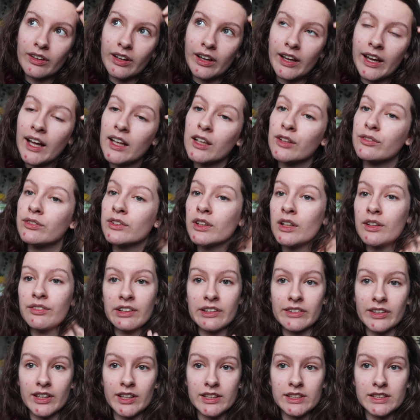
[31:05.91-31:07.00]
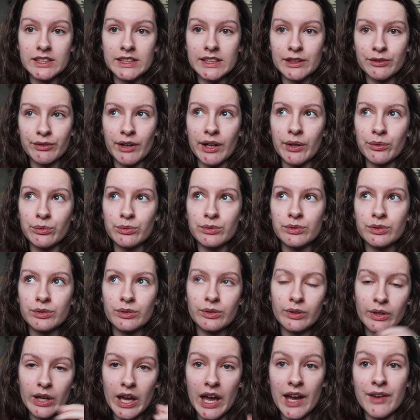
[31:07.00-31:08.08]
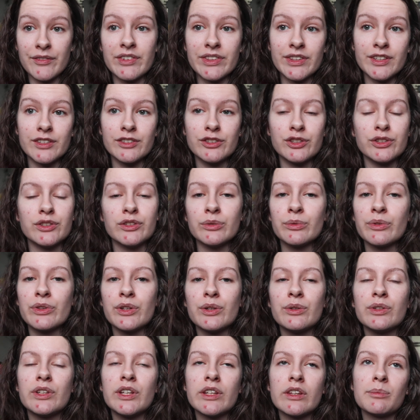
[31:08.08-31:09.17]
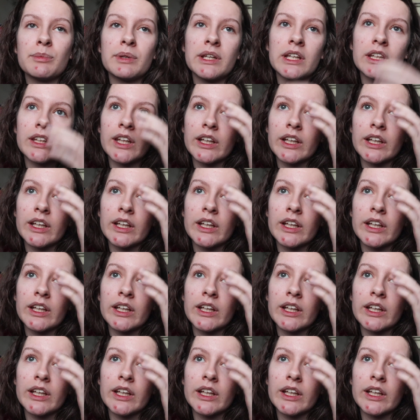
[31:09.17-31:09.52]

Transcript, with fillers: a hell of a lot of anxiety around everything to do with uni at the minute.